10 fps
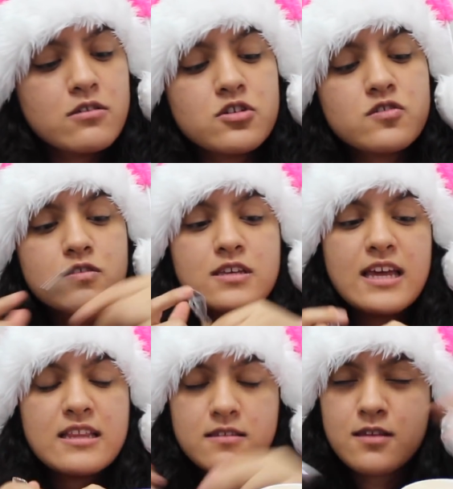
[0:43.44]
just to
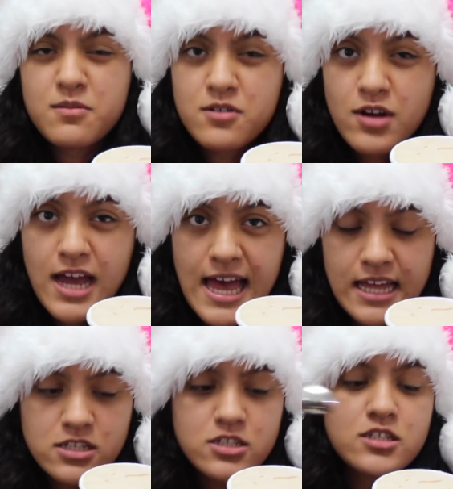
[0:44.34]
get some
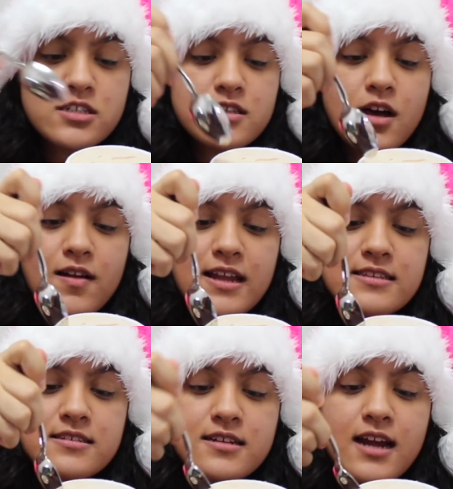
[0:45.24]
crunch. So
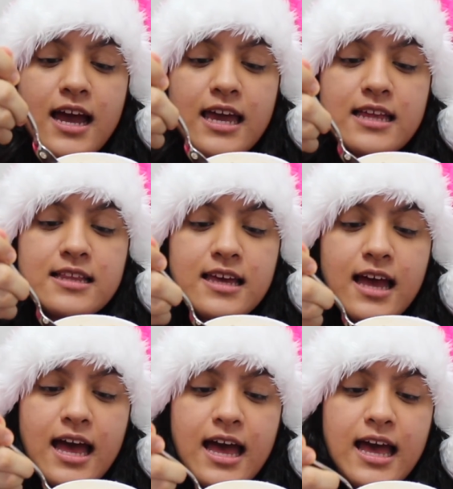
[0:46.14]
let's try it,
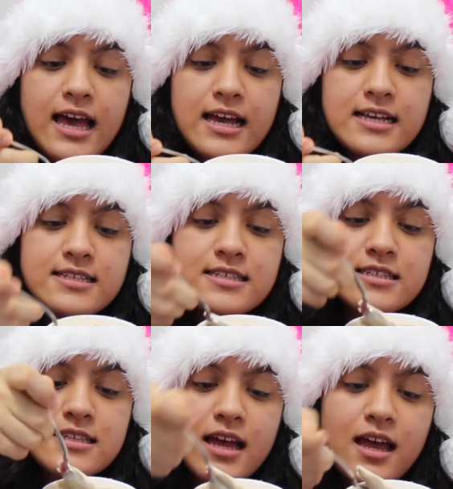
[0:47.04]

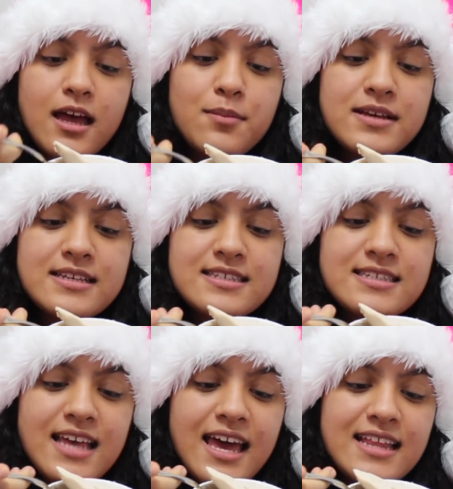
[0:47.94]
guys. I'm
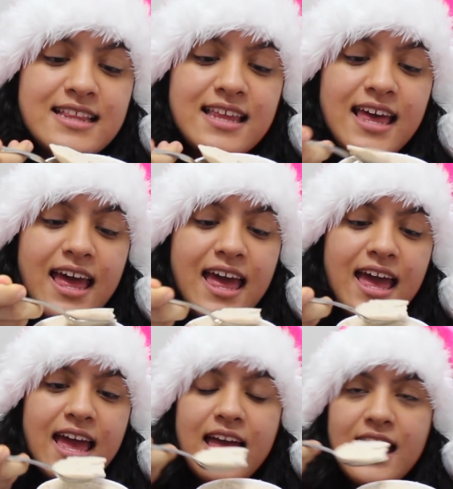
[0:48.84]

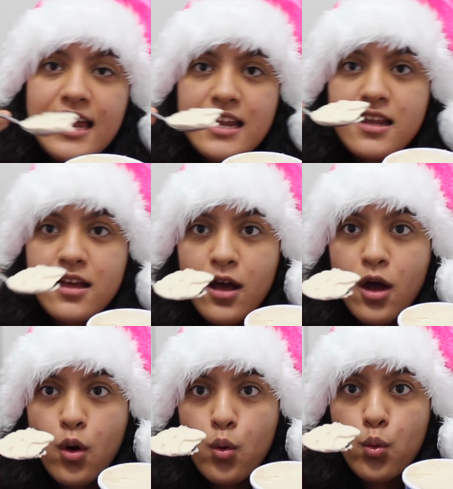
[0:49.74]
excited.
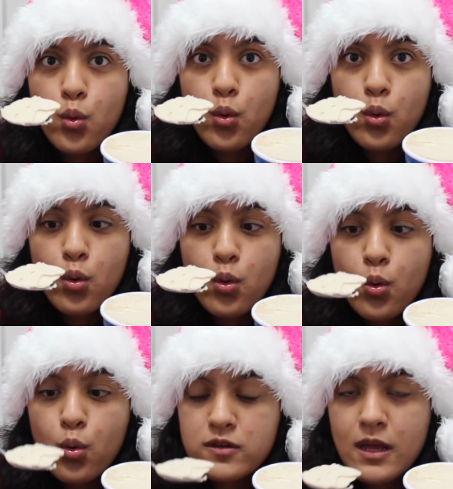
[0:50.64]

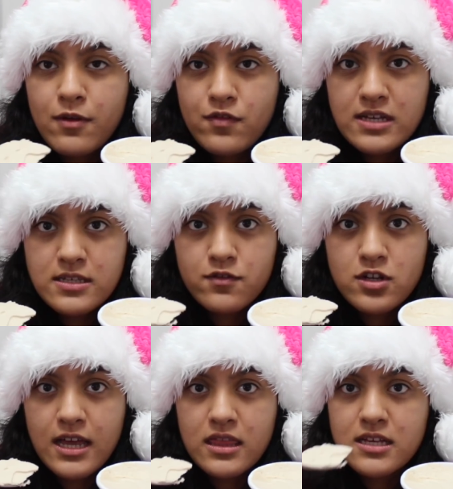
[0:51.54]
Ooh, tell me if you guys have
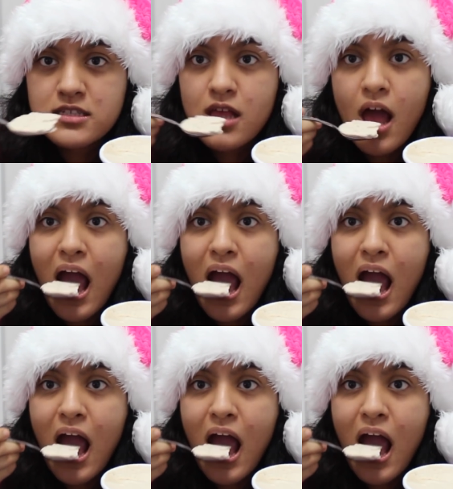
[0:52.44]
tried this.